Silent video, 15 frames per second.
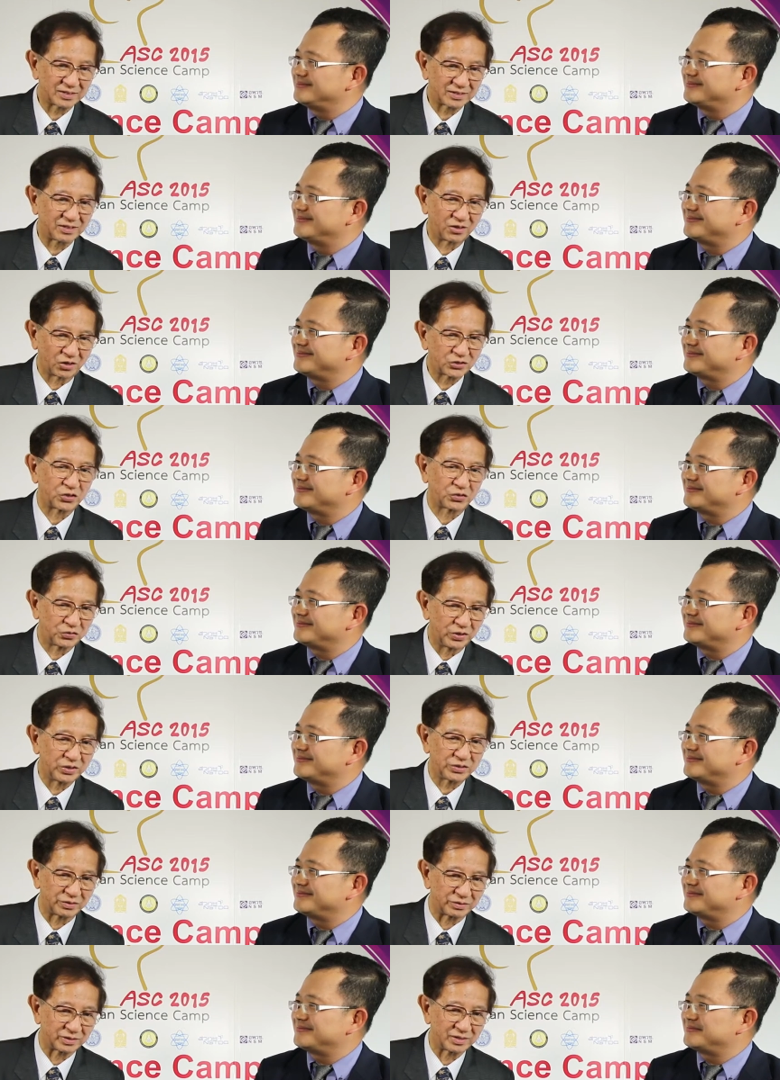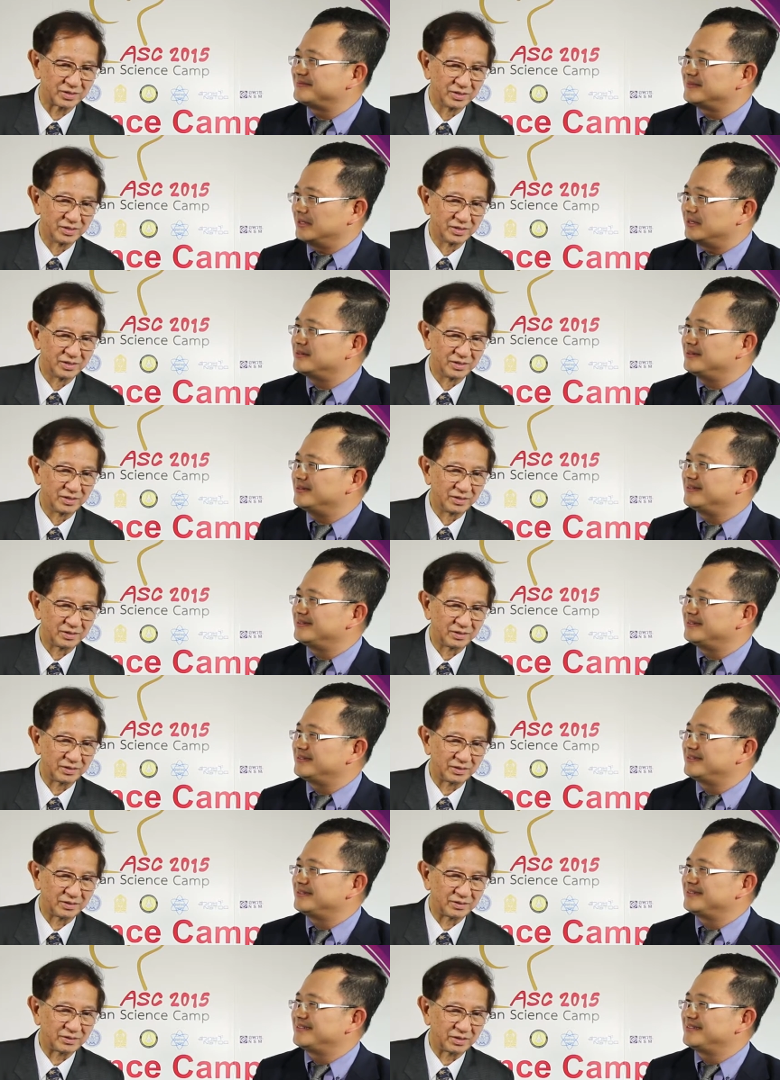Speaker 1: ask lots of questions. Mm-hmm.
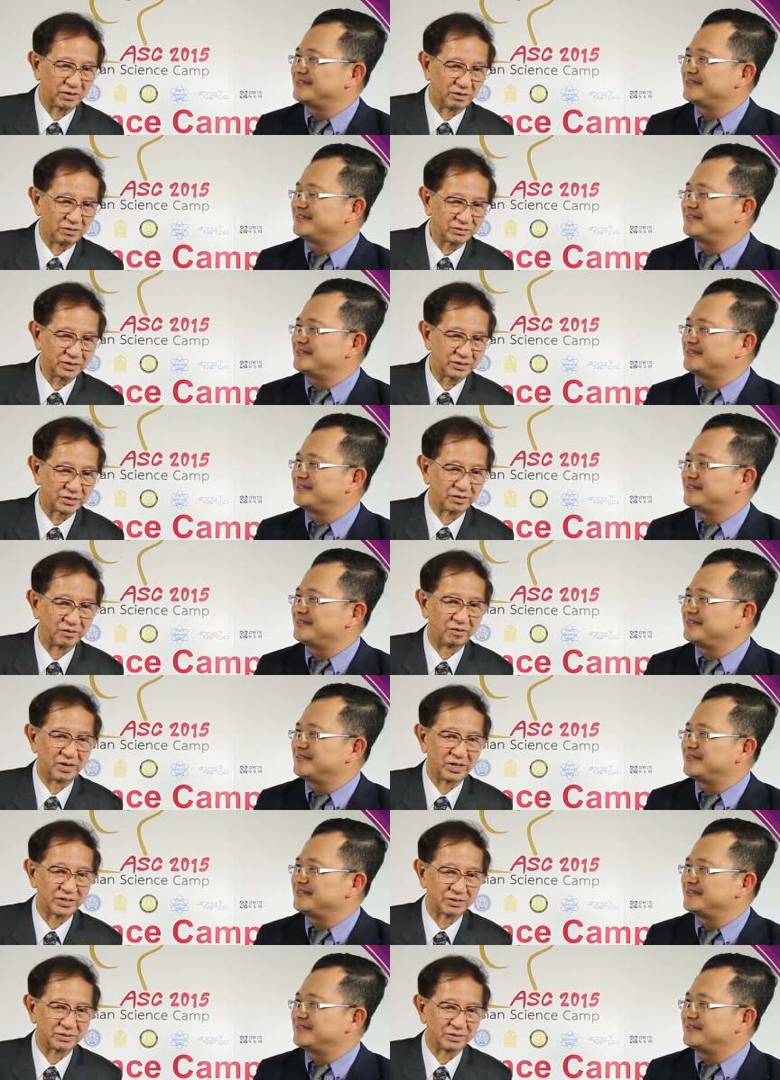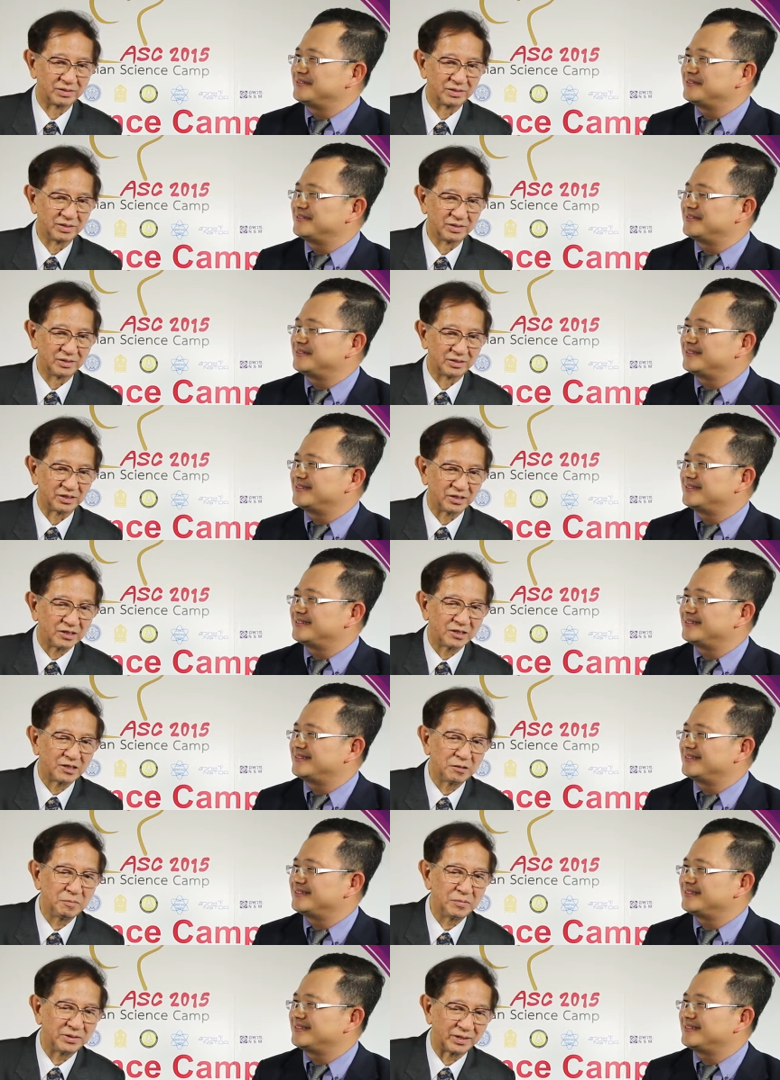It's the older generation
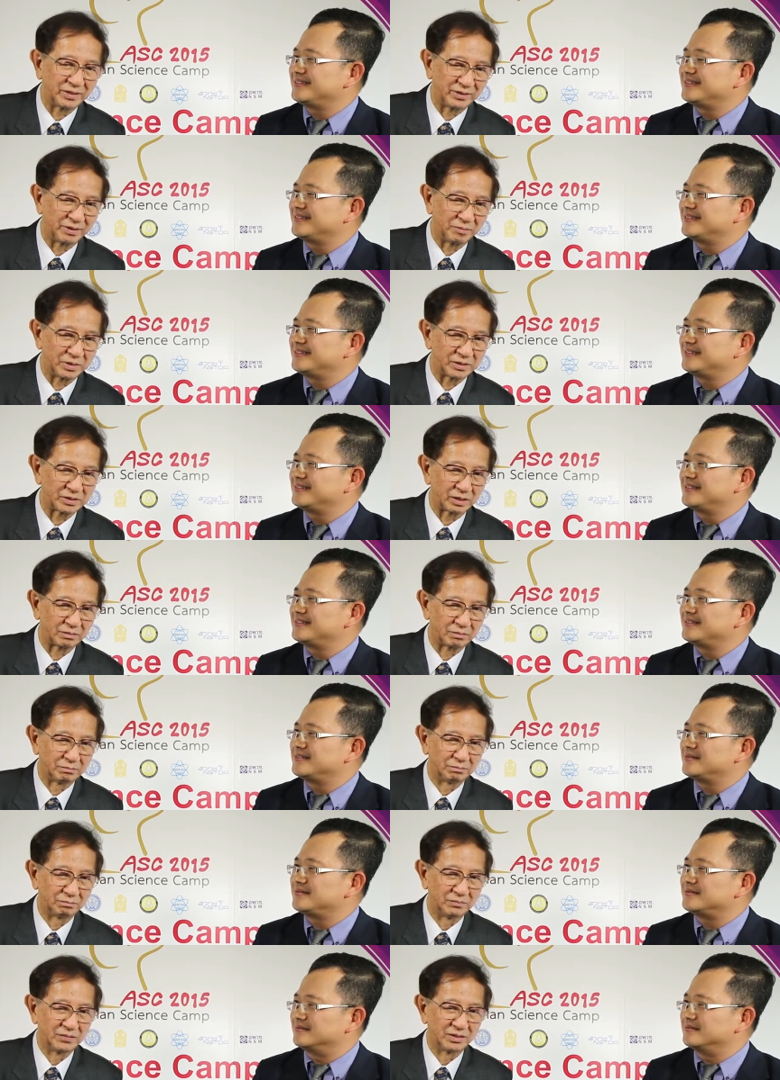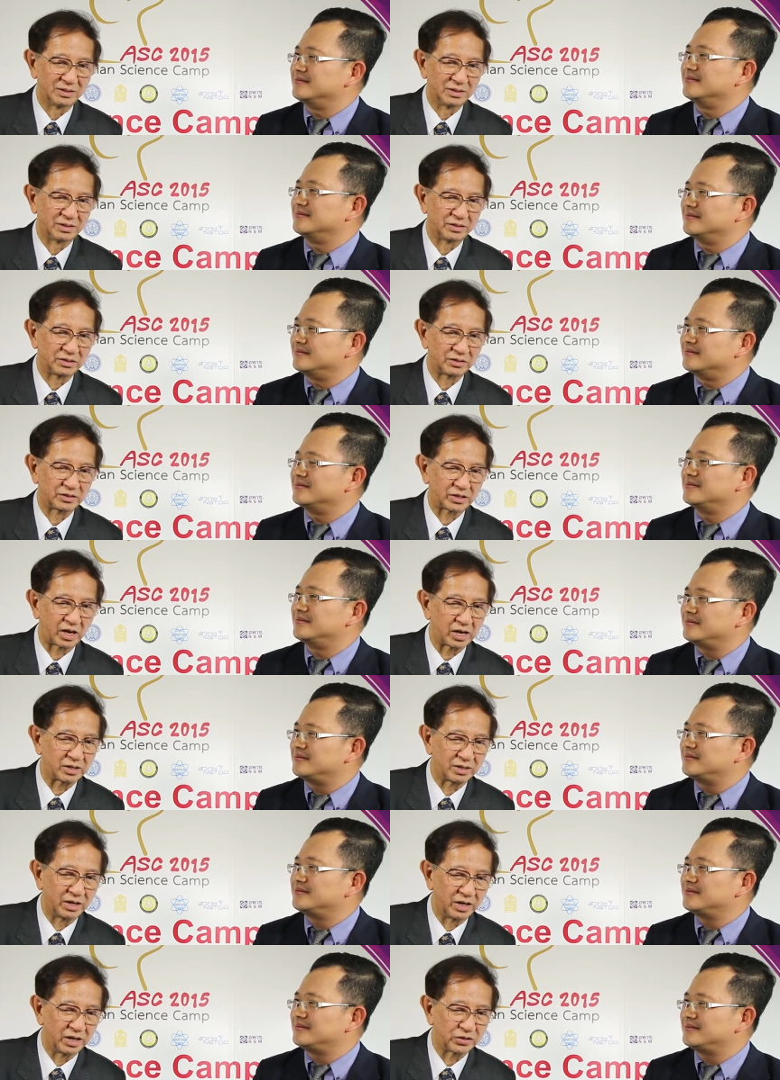intimidate them and said,
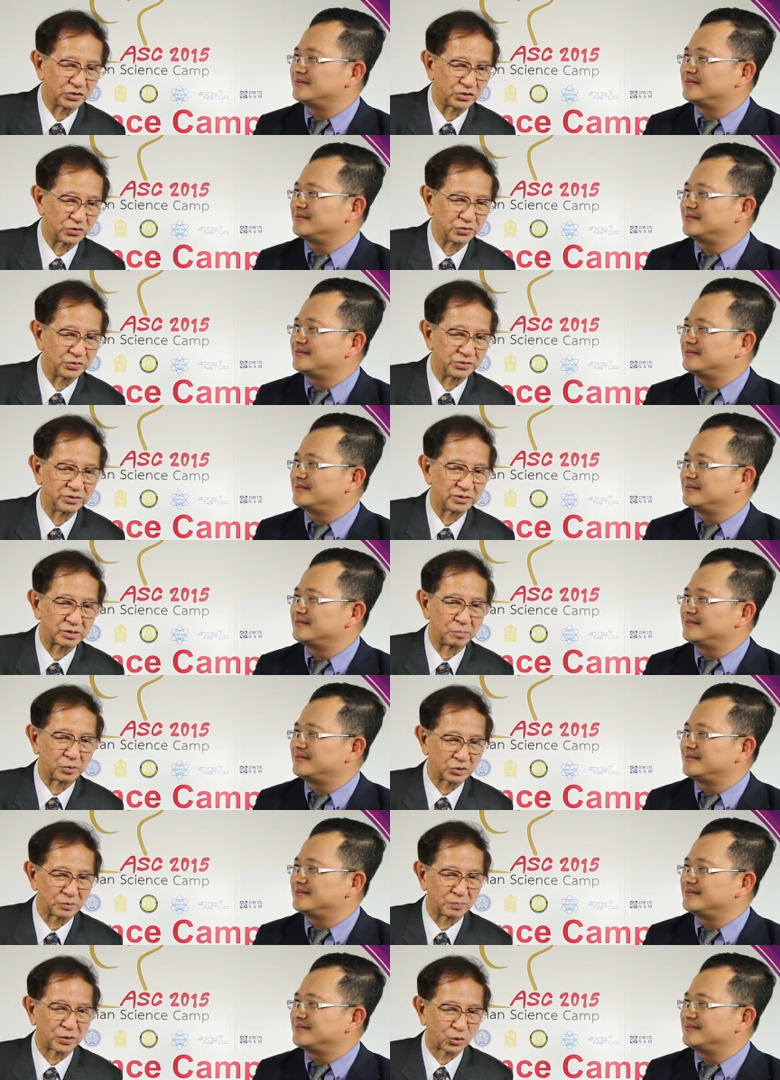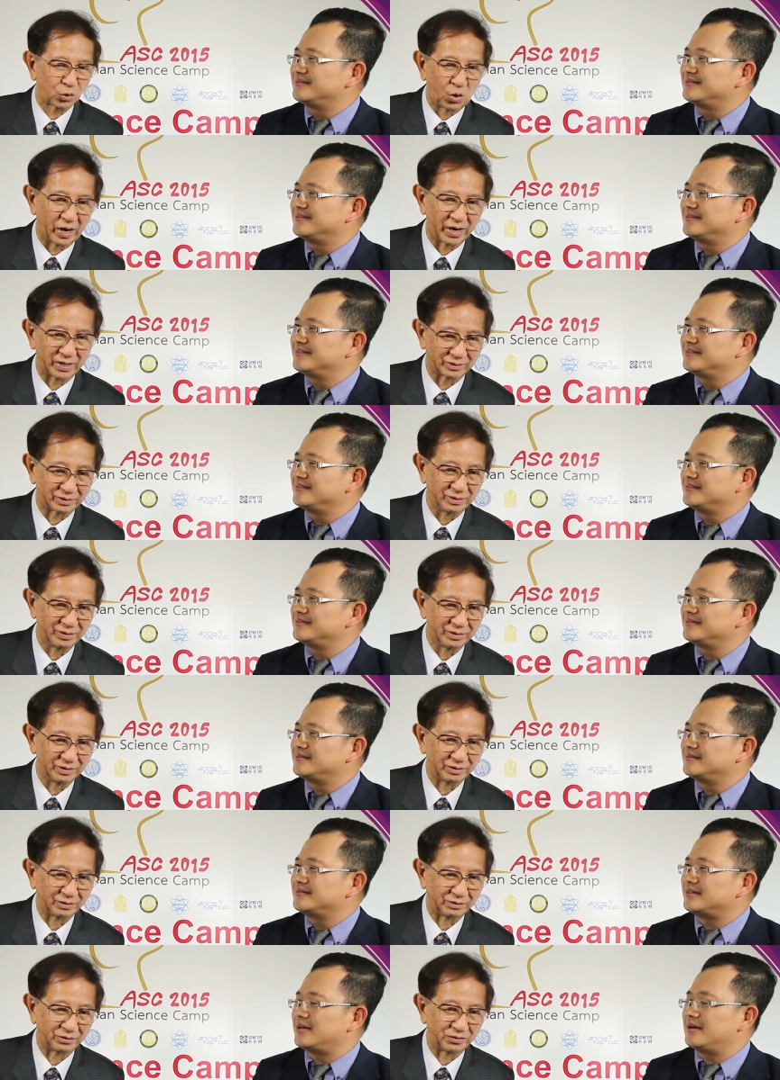mm. uh, children supposed to be quiet,
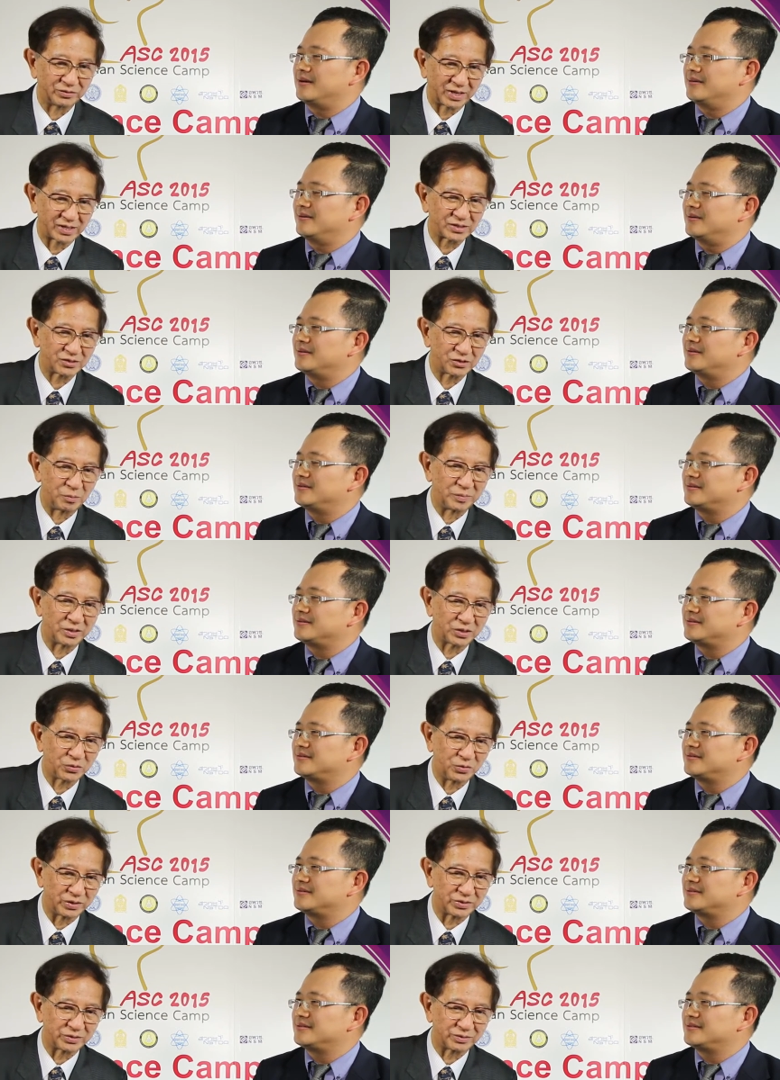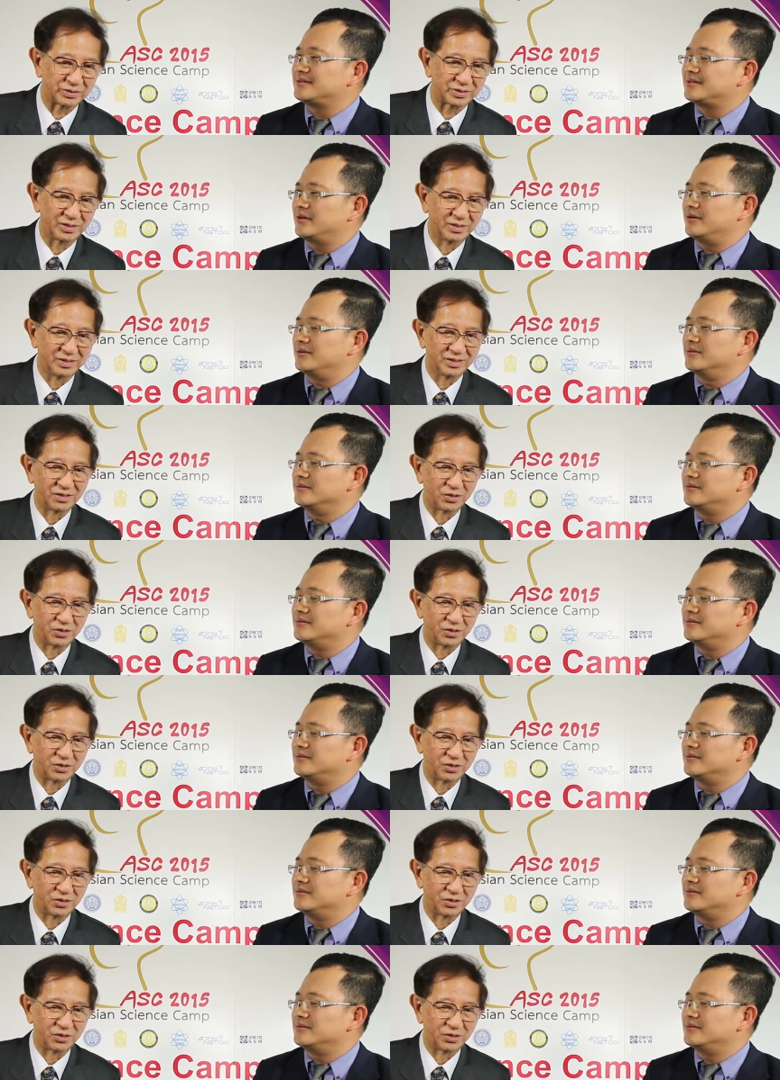don't ask so many questions, oh.